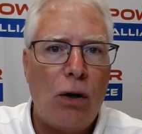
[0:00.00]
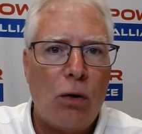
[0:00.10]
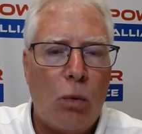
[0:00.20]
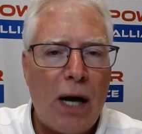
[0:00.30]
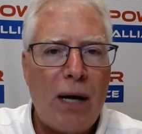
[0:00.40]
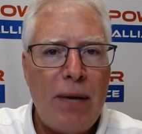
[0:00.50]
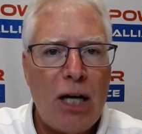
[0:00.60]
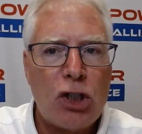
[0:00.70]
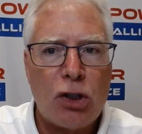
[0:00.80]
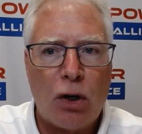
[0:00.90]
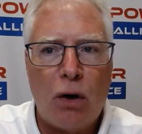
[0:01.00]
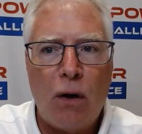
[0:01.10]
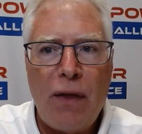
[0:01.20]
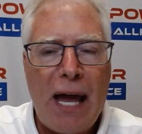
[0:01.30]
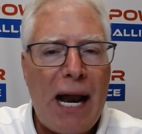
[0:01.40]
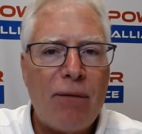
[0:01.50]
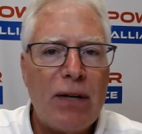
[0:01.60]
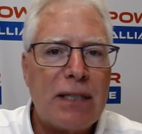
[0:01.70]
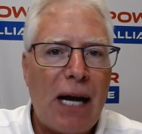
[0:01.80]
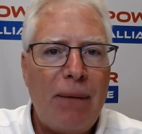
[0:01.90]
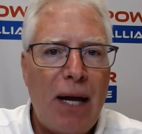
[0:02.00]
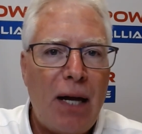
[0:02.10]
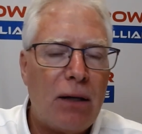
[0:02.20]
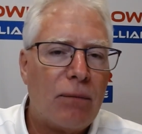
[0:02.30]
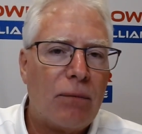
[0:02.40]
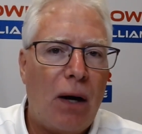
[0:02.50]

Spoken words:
want to make sure that every time that